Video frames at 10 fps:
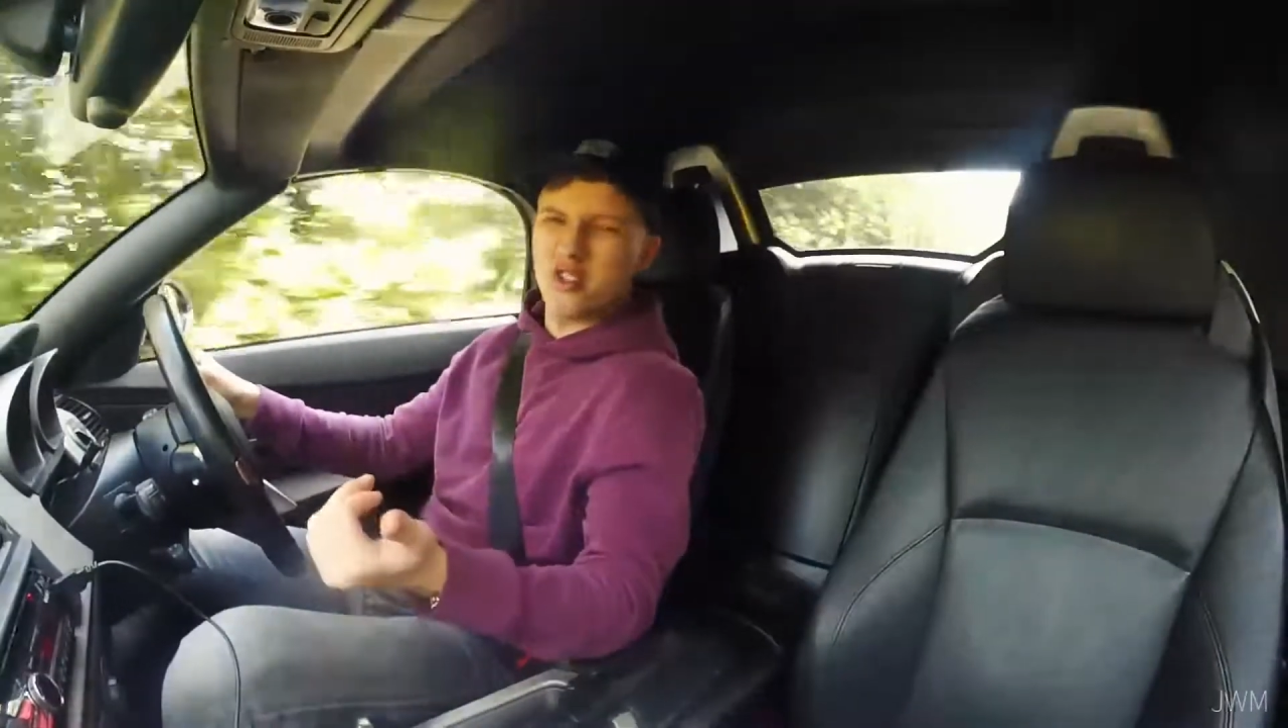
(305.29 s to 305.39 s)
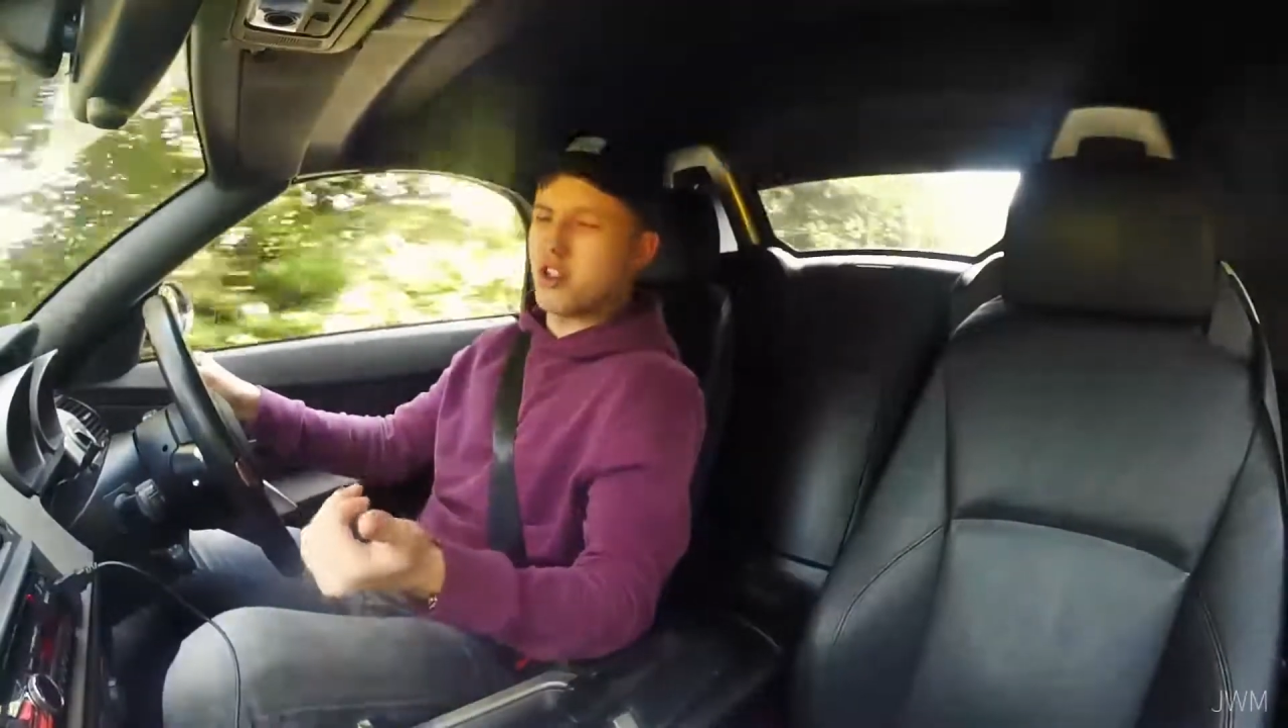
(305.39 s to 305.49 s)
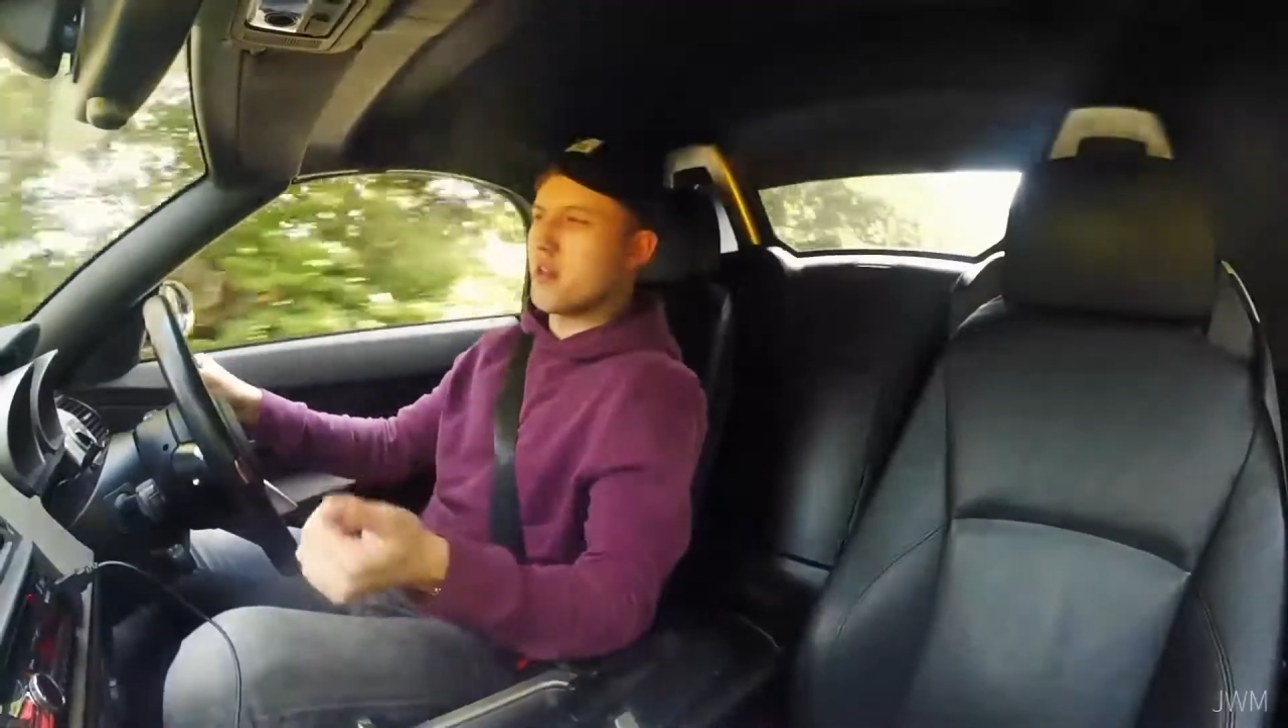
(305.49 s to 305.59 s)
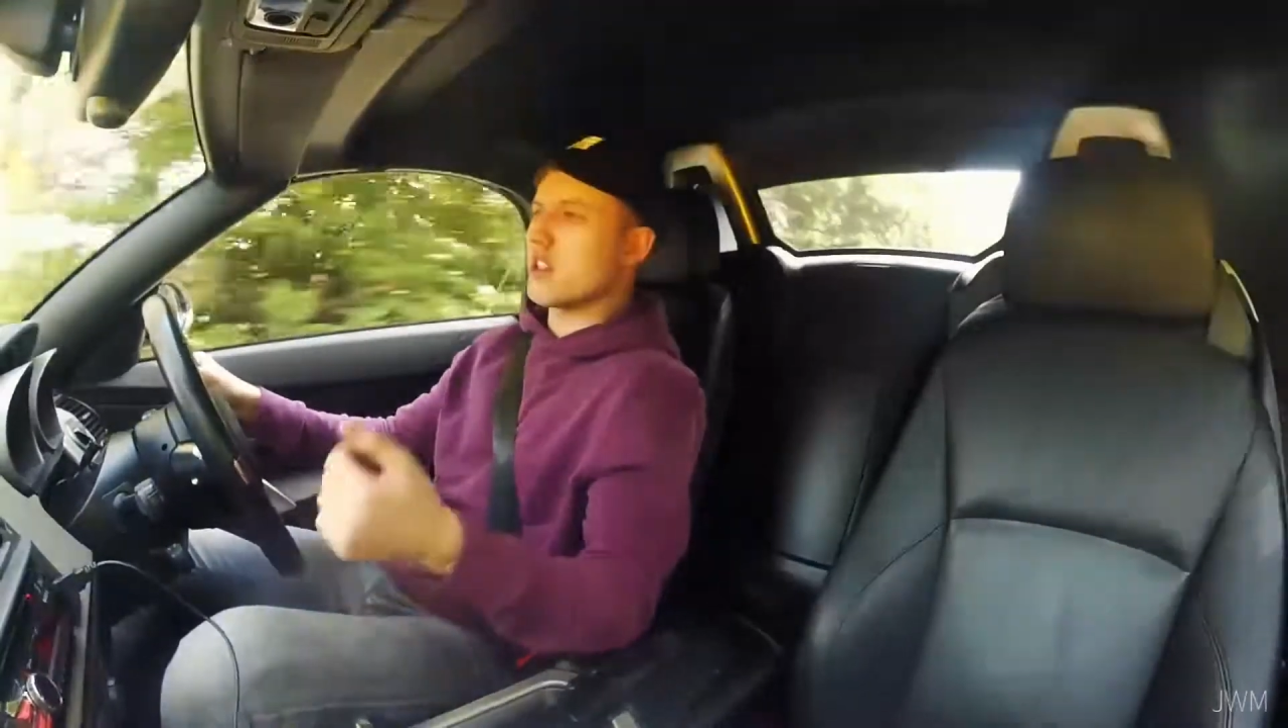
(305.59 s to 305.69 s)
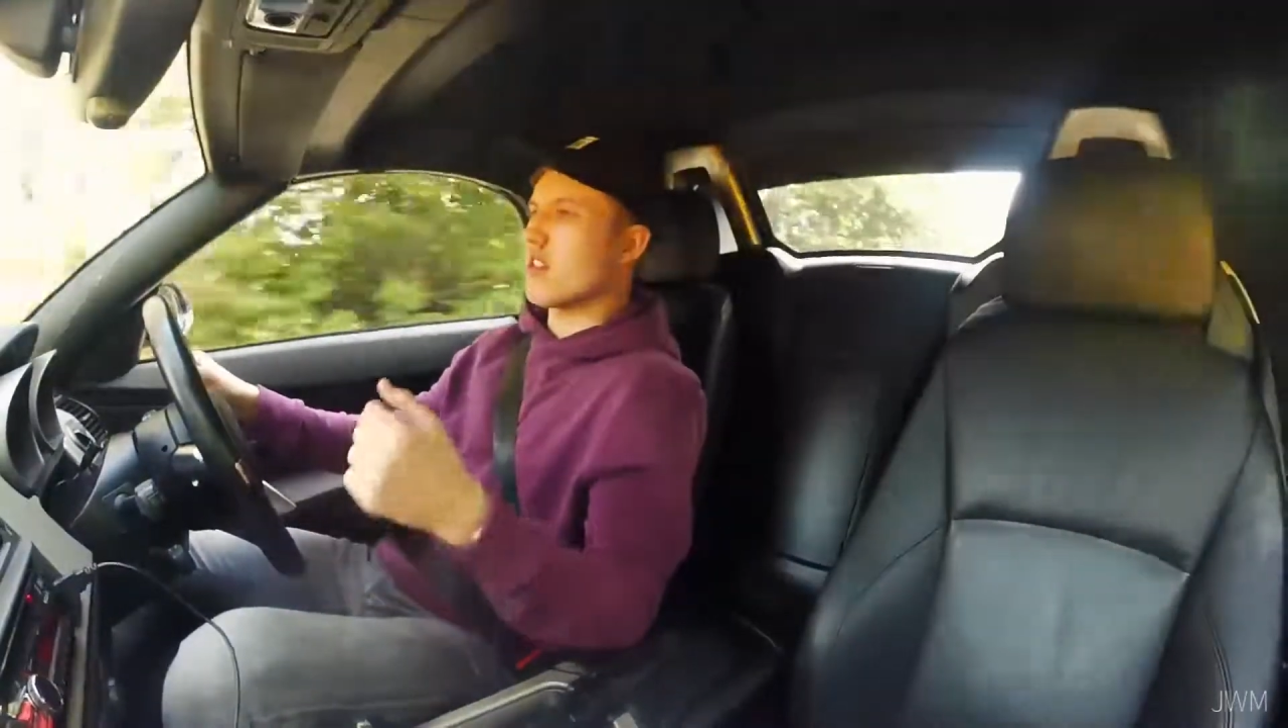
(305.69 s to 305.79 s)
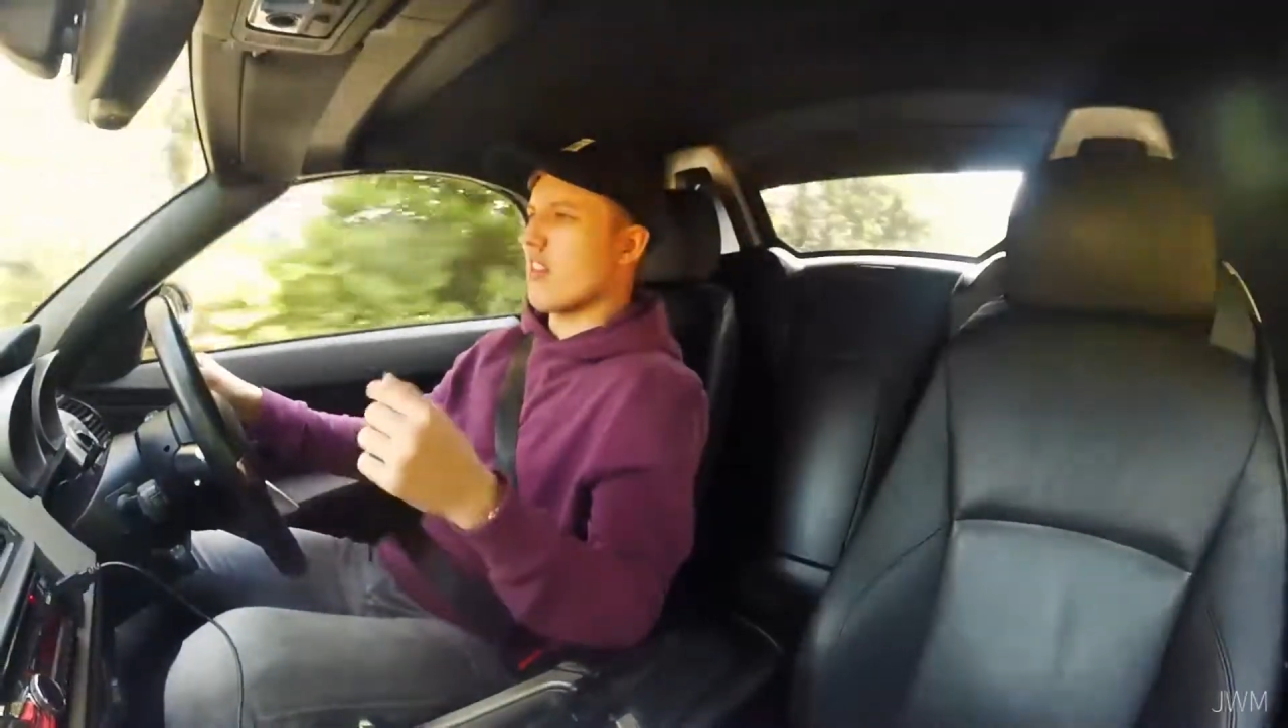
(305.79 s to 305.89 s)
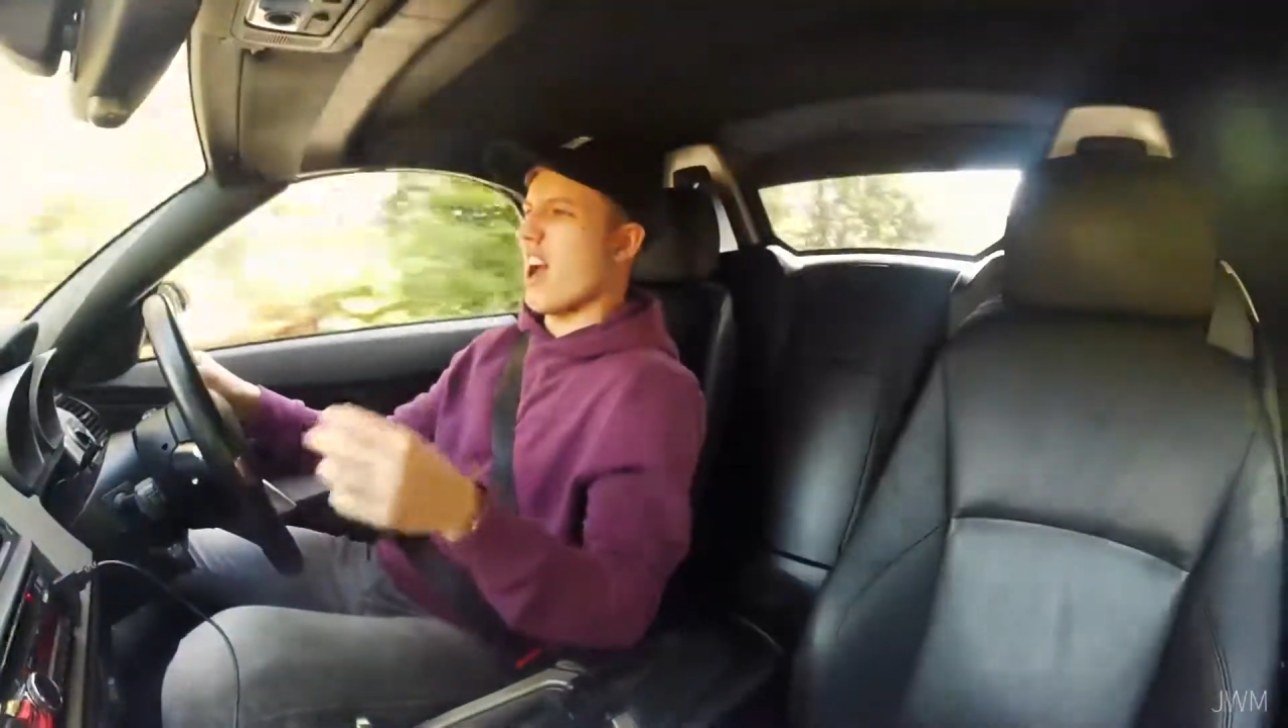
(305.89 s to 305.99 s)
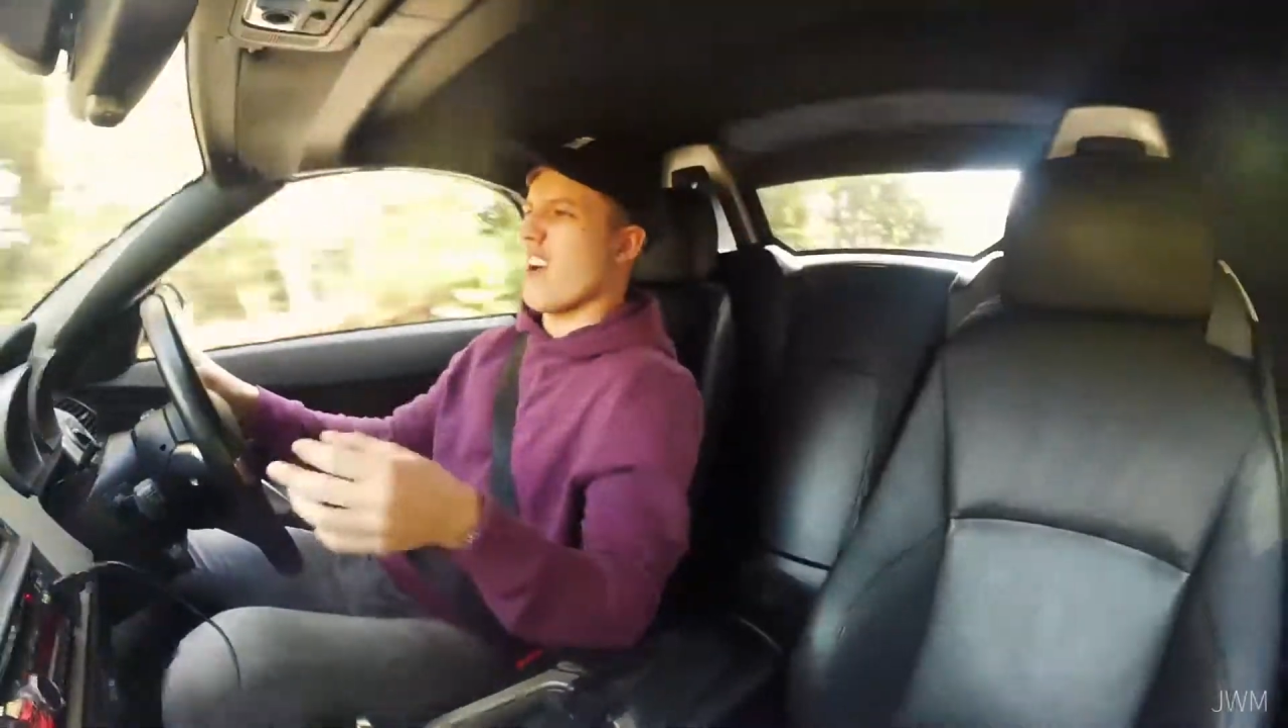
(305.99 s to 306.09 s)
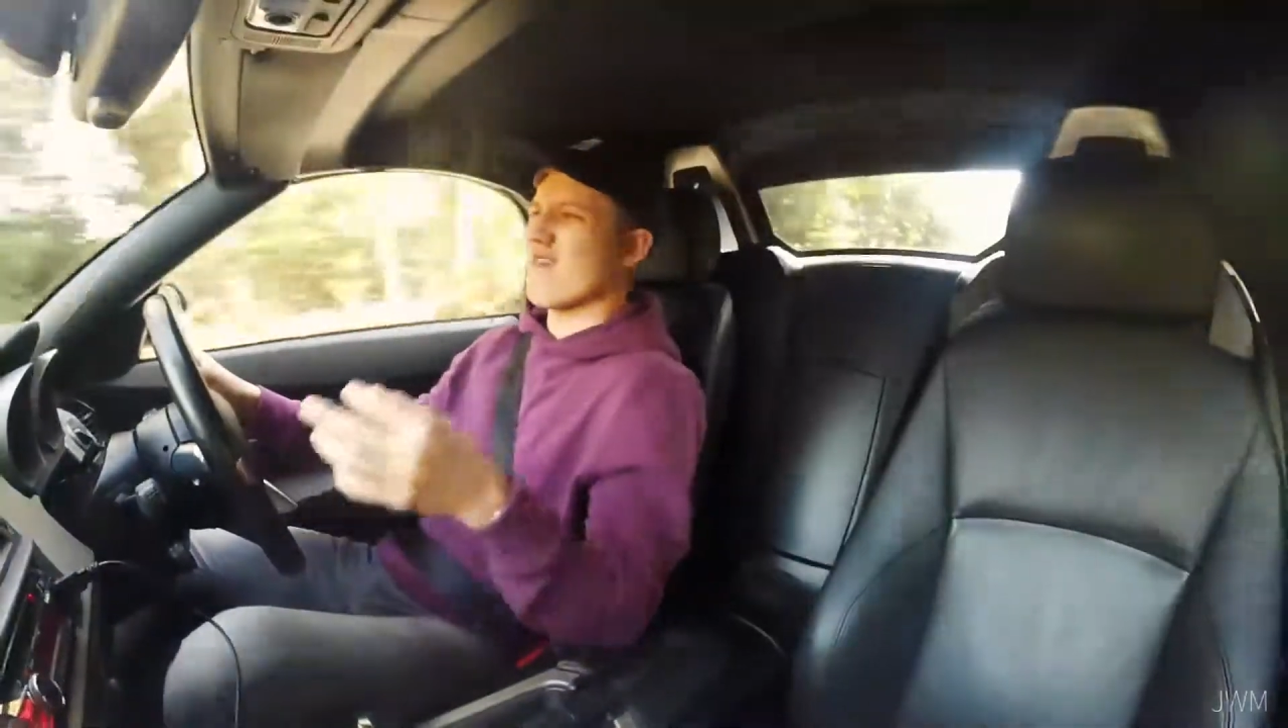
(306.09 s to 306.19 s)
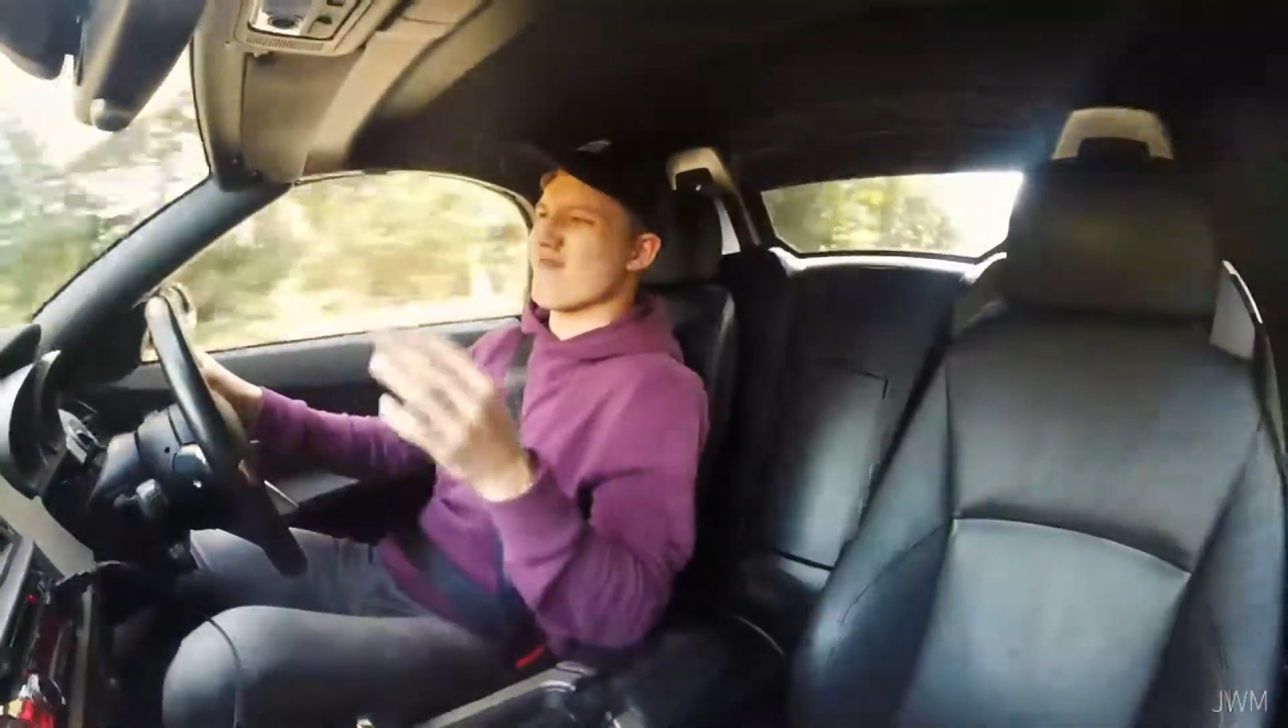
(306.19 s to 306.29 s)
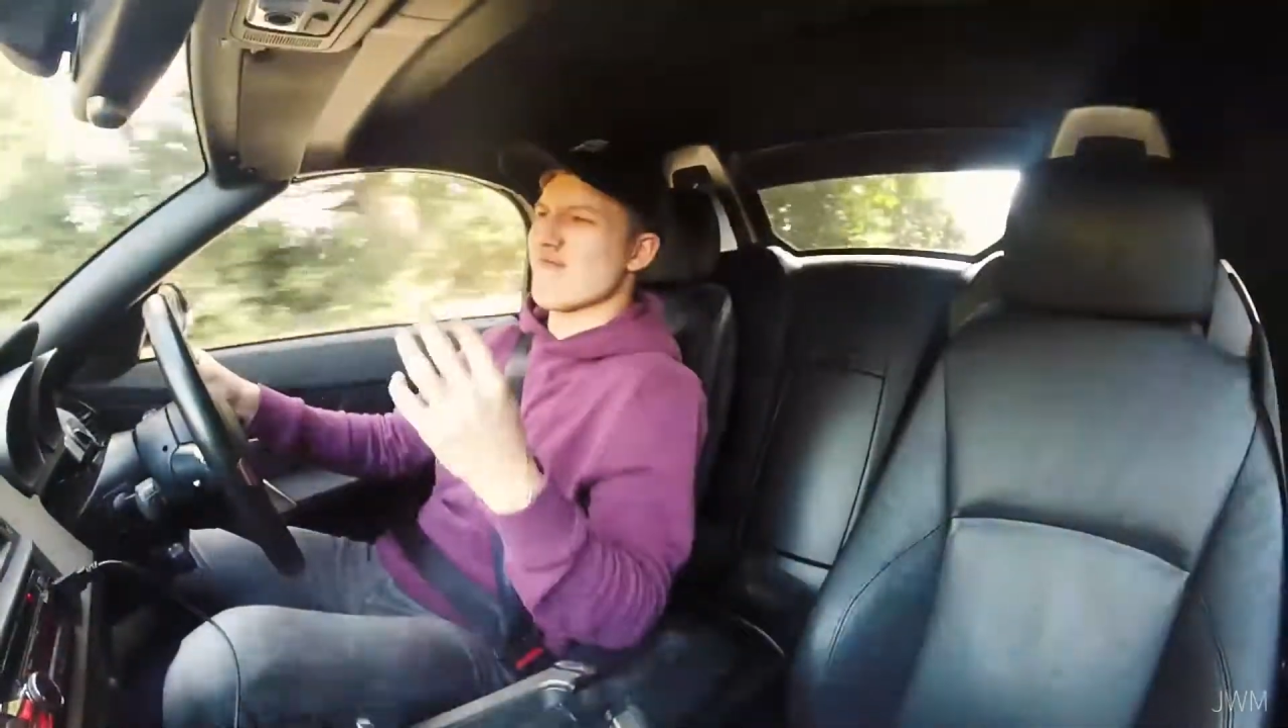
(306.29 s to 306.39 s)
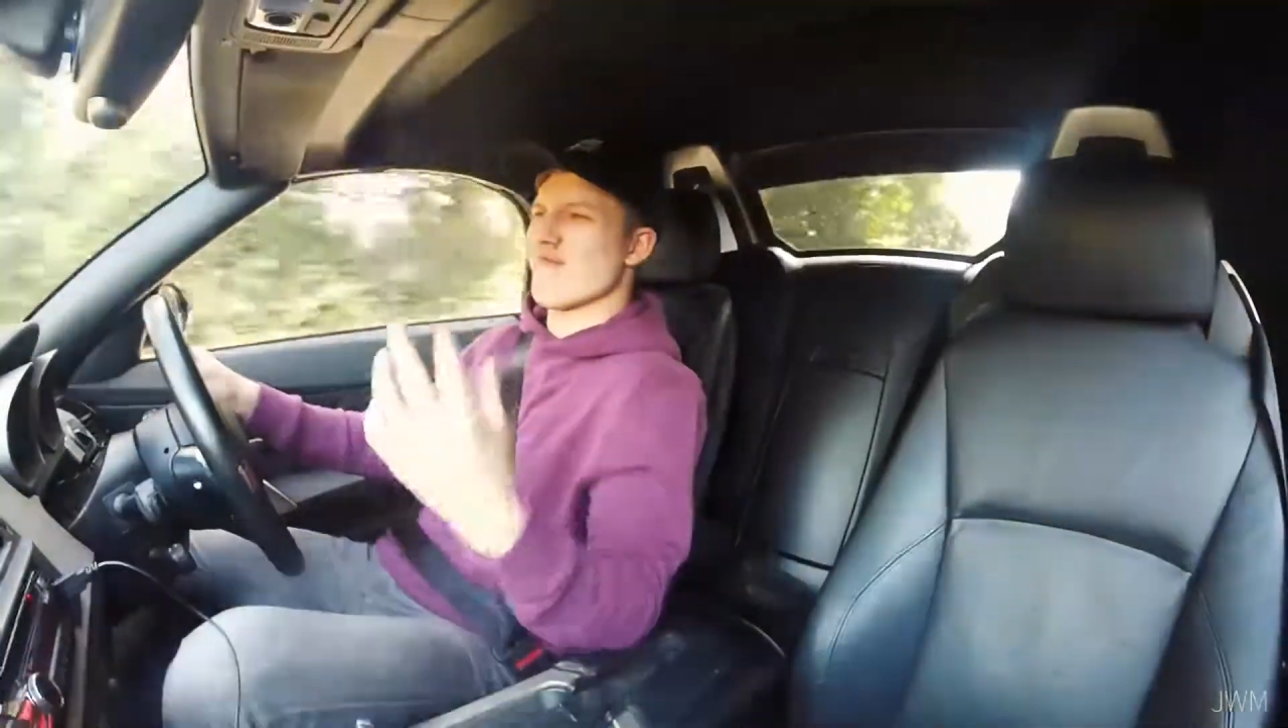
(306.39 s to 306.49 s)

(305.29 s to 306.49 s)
isn't that